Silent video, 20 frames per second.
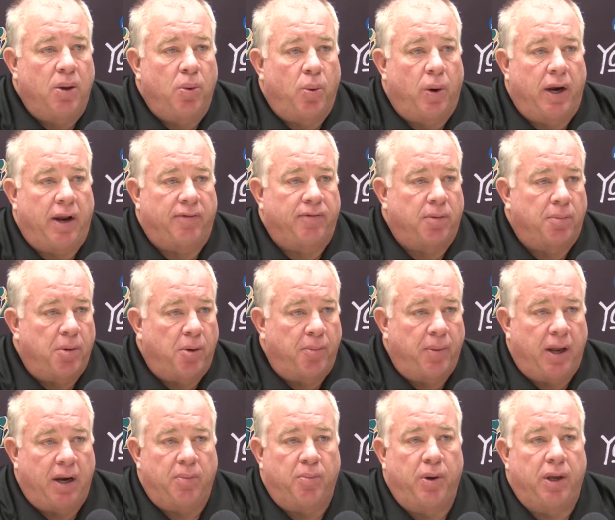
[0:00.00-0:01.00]
whatever
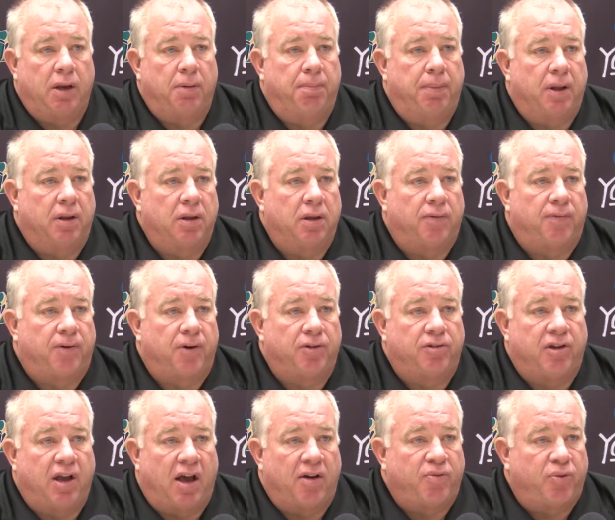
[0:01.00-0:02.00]
momentum we had built in the
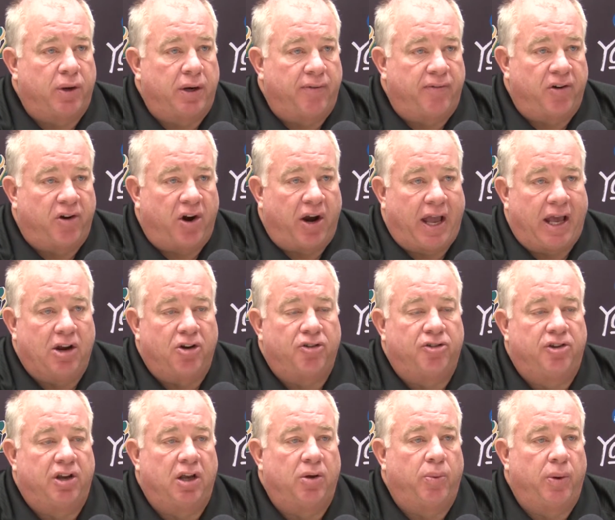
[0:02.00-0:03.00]
first half, whatever
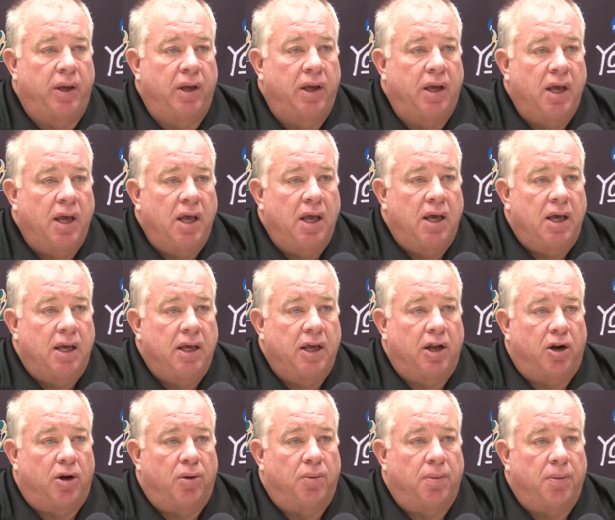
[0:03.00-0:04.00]
energy we,
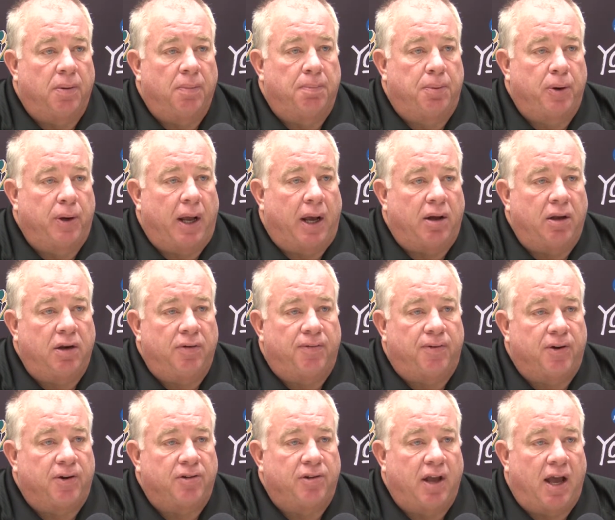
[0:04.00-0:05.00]
you know, put out in the
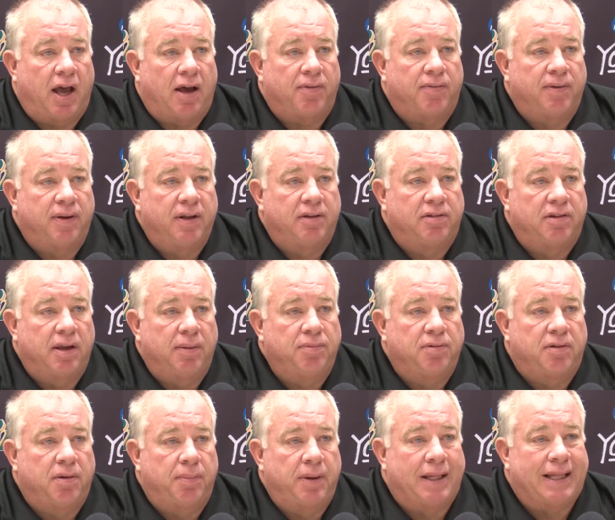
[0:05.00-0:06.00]
first half, it
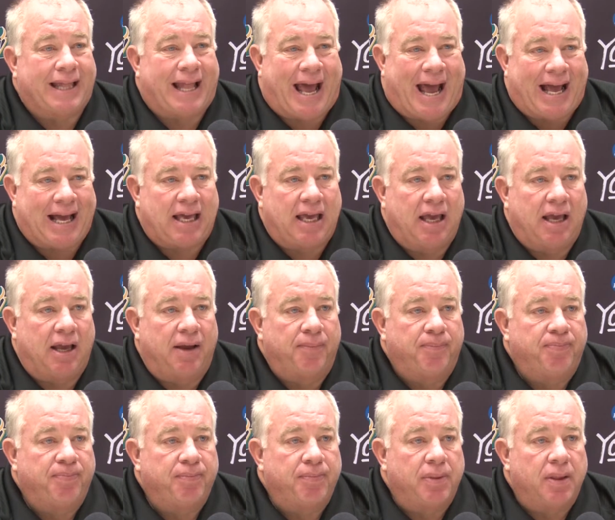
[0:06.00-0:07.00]
seems to be lacking,
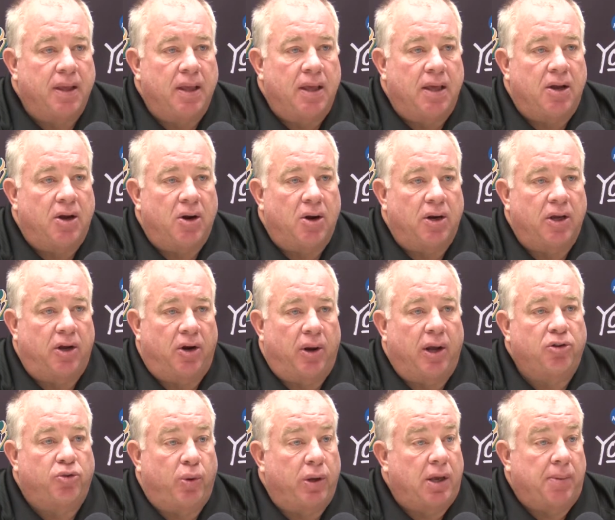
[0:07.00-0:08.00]
you know,
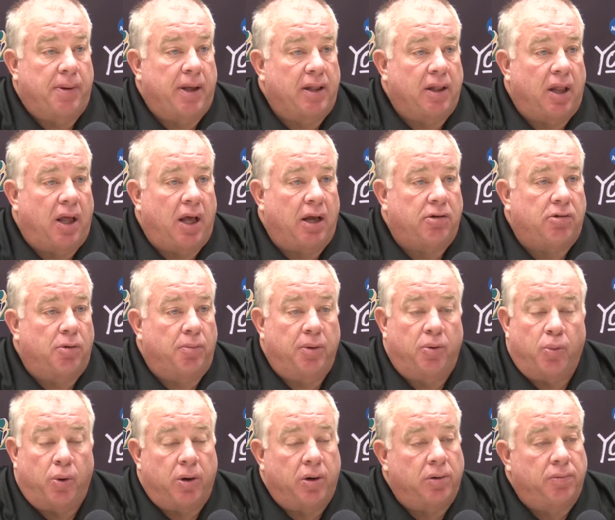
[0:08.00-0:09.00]
as we come out of the locker room.
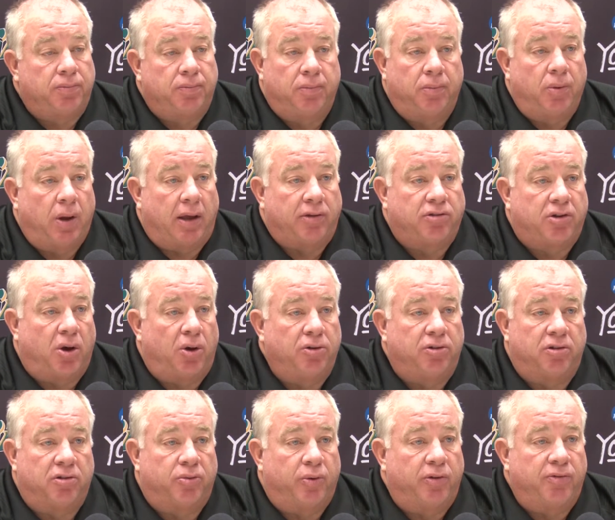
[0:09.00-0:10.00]
And we're, as
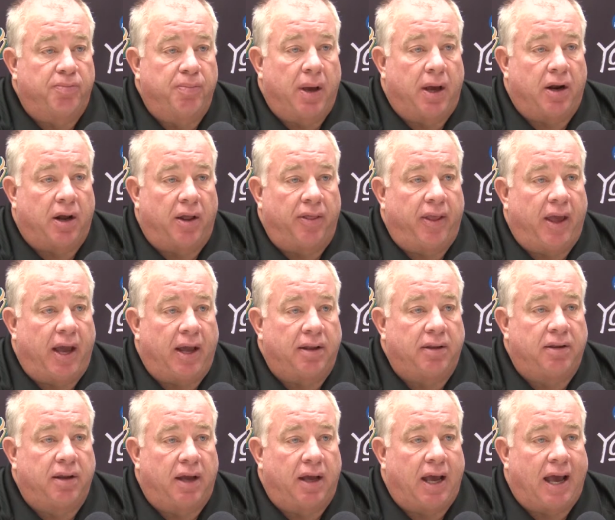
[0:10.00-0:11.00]
coaches, we've met on
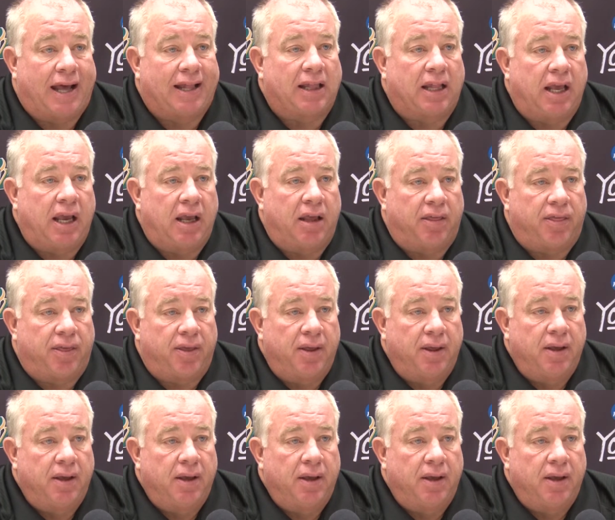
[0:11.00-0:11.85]
that at length,